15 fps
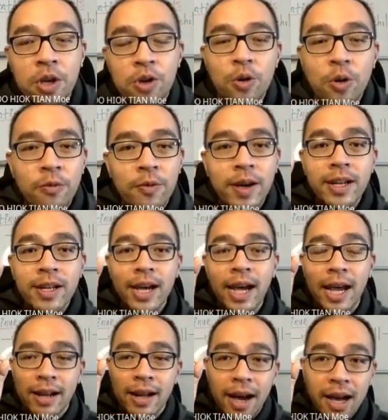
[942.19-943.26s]
You'll find
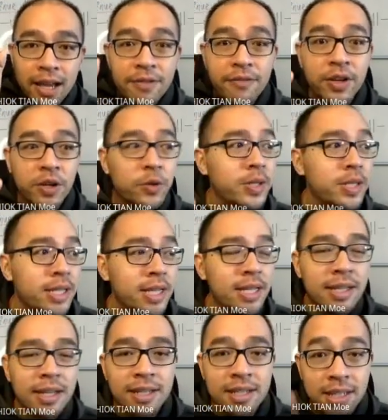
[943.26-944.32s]
at higher frequencies,
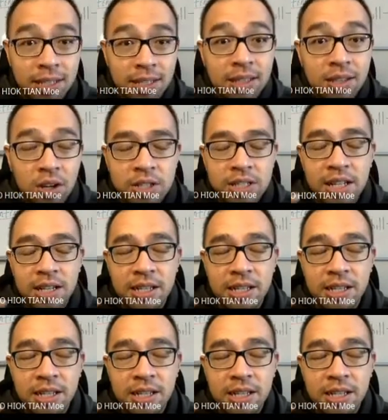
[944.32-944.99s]
certain dogs